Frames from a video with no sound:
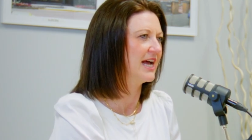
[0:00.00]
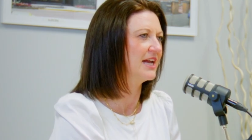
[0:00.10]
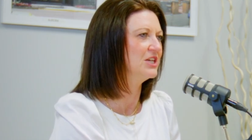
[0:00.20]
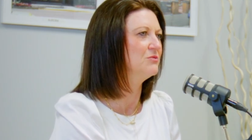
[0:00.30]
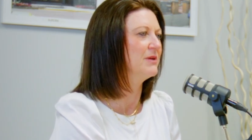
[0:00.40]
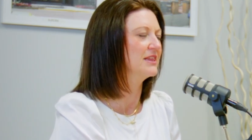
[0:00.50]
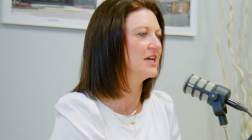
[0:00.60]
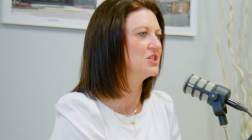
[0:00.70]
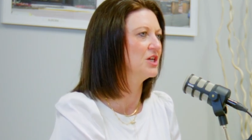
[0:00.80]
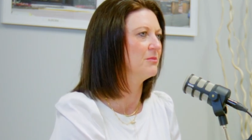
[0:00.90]
How did you make
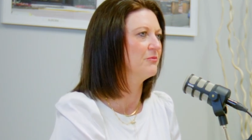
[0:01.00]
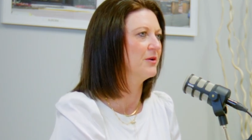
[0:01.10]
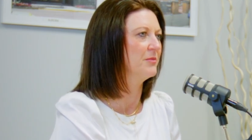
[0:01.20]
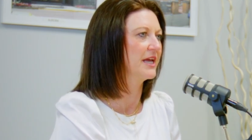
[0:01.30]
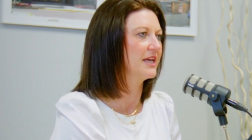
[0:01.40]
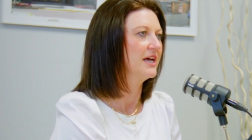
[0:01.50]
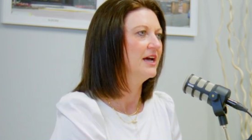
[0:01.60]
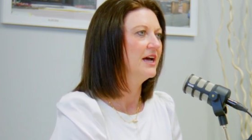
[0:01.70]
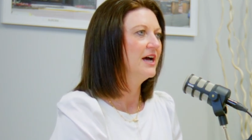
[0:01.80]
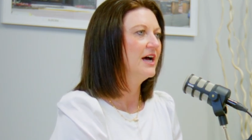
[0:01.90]
that jump from like,
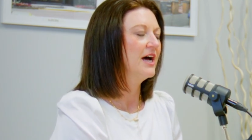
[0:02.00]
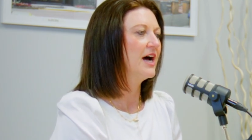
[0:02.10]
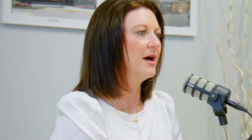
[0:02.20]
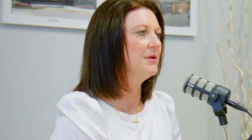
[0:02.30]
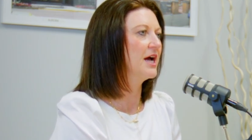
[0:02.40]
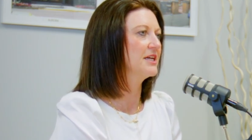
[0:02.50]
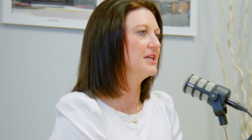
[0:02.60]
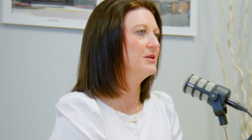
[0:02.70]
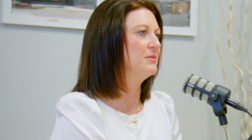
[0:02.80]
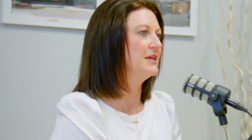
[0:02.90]
I'm not
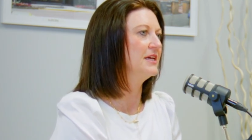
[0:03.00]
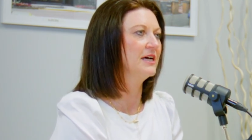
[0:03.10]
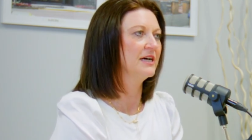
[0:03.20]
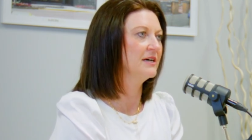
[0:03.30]
going to be